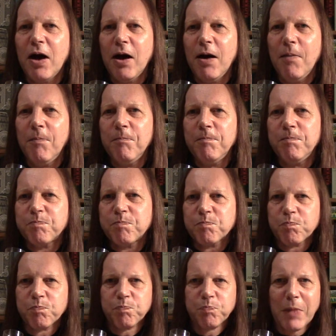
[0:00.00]

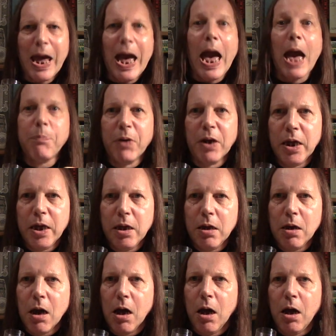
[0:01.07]

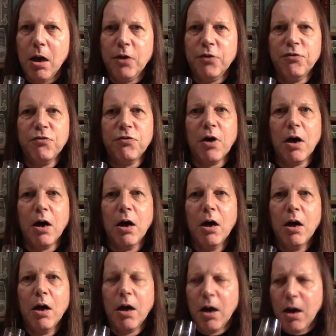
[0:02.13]
apple-y and
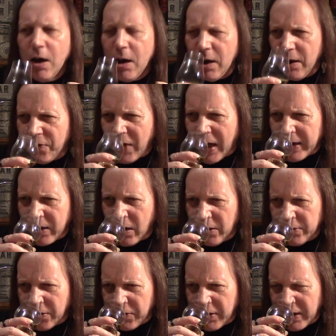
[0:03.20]
that
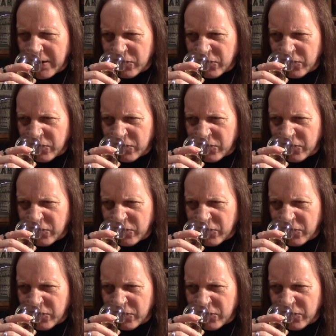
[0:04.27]
kind of thing.